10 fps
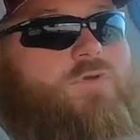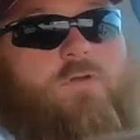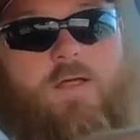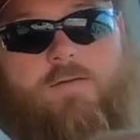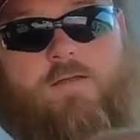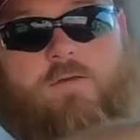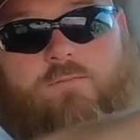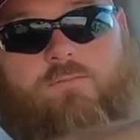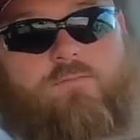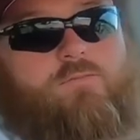sure like to get a
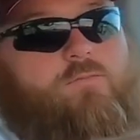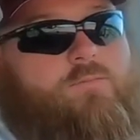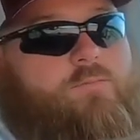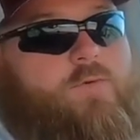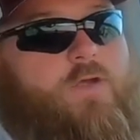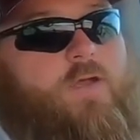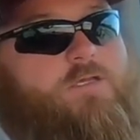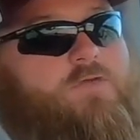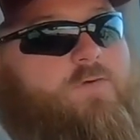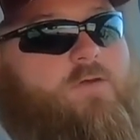bigger
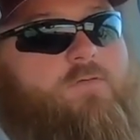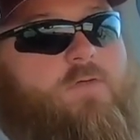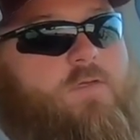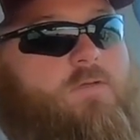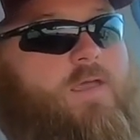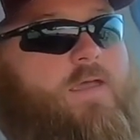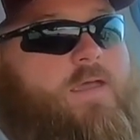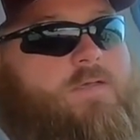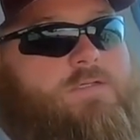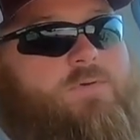excavator. The
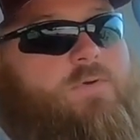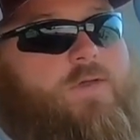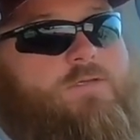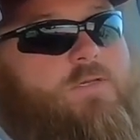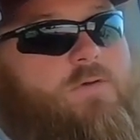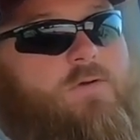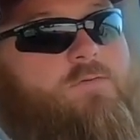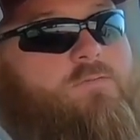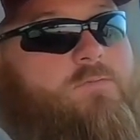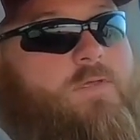
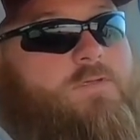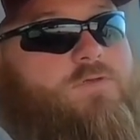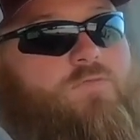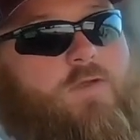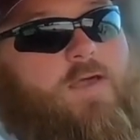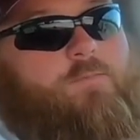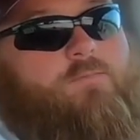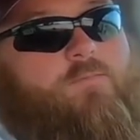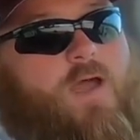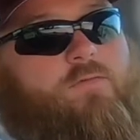KX080 is the one I
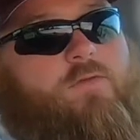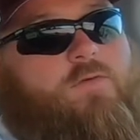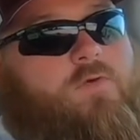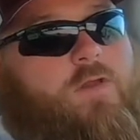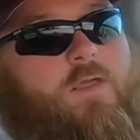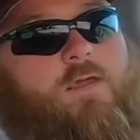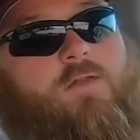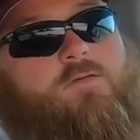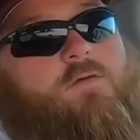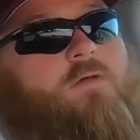really want to get,
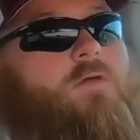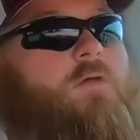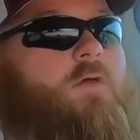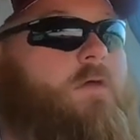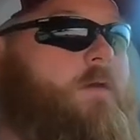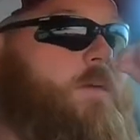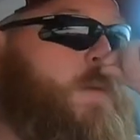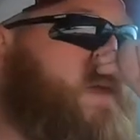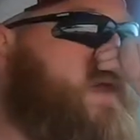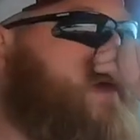
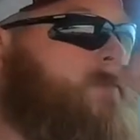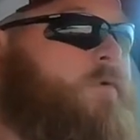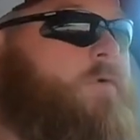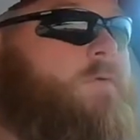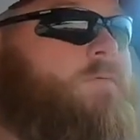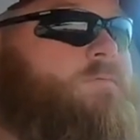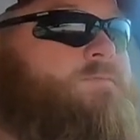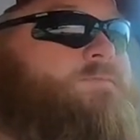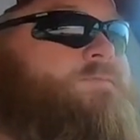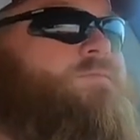
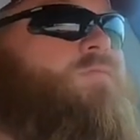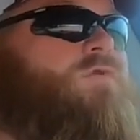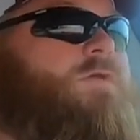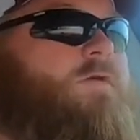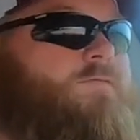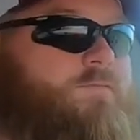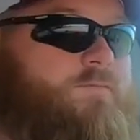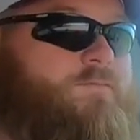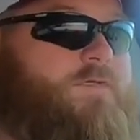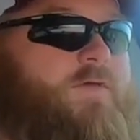and we'll see
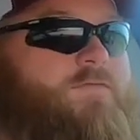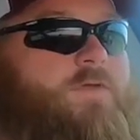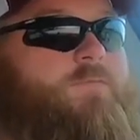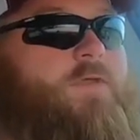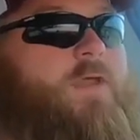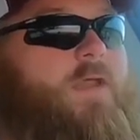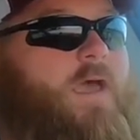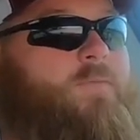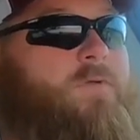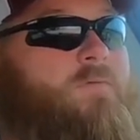if something can
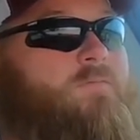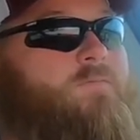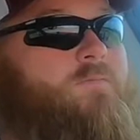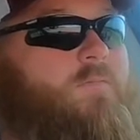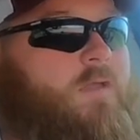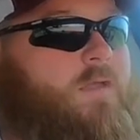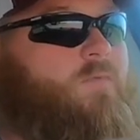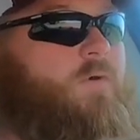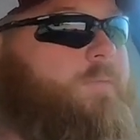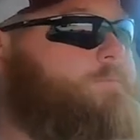happen and get one.